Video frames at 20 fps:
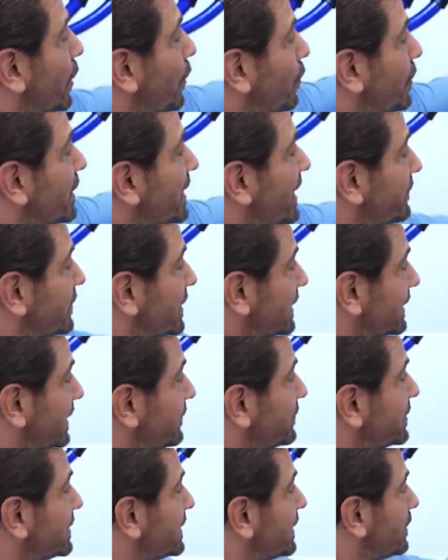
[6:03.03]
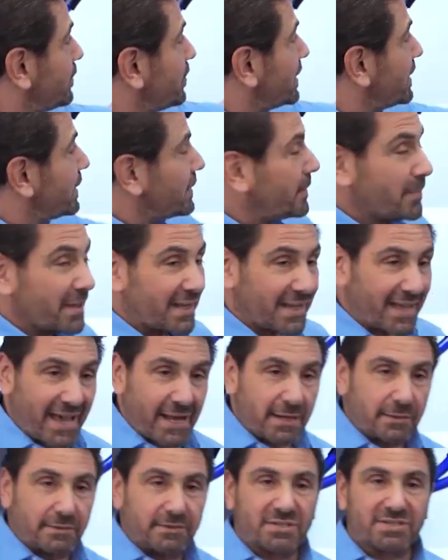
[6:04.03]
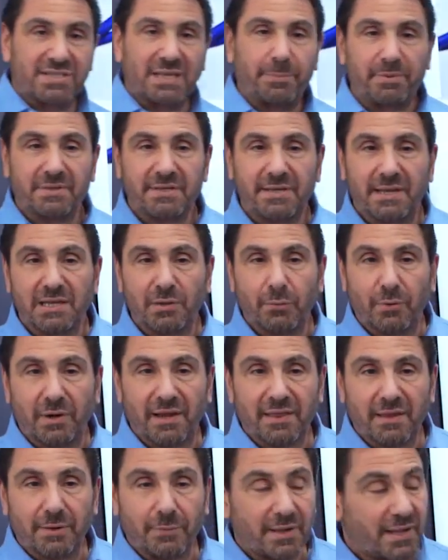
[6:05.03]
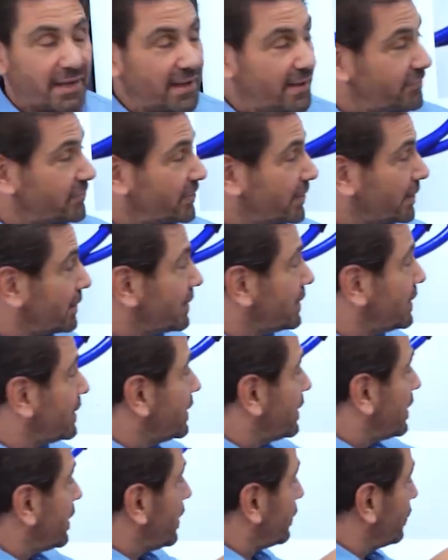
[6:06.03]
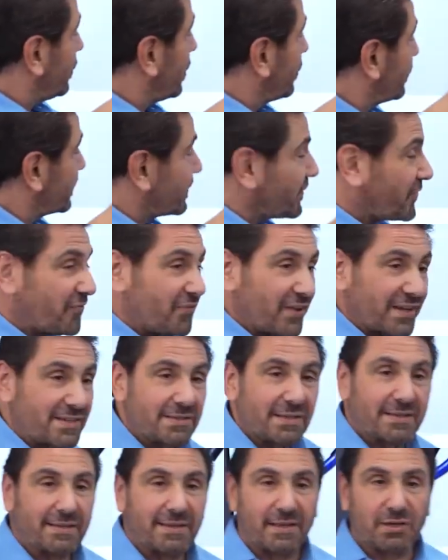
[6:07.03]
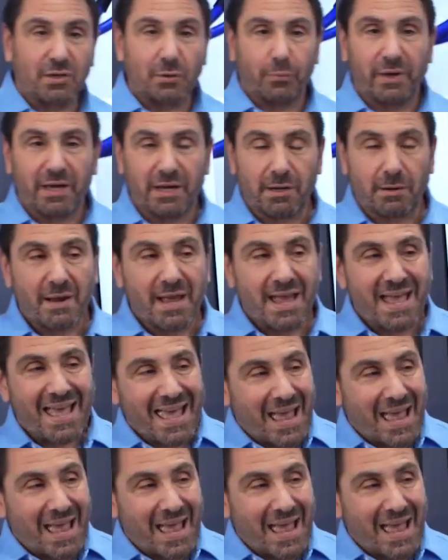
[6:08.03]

We have an 11 dB mechanical step attenuator that we have here, along with a fixed attenuator.